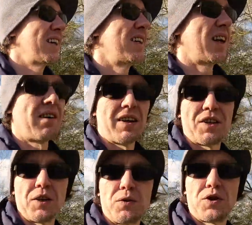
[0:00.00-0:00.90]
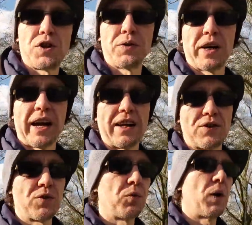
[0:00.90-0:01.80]
You know, I do shoot
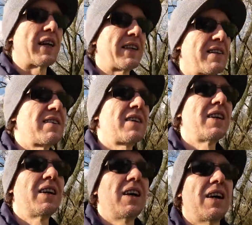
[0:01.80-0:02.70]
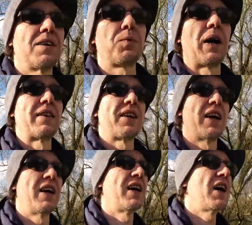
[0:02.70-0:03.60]
occasional weddings as well as
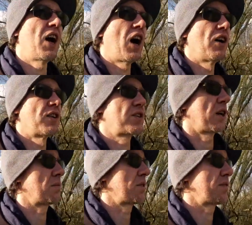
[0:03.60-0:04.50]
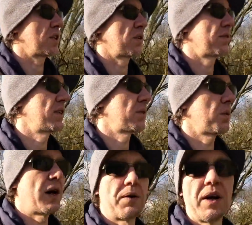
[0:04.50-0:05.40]
other types of photography as
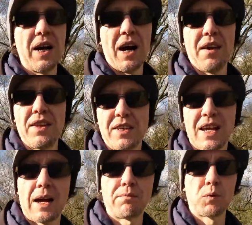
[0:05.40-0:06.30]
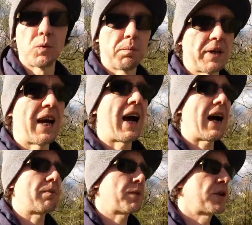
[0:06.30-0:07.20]
well, and this camera will be
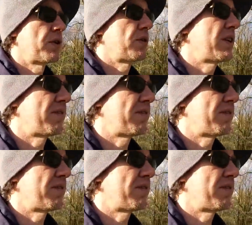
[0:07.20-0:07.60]
absolutely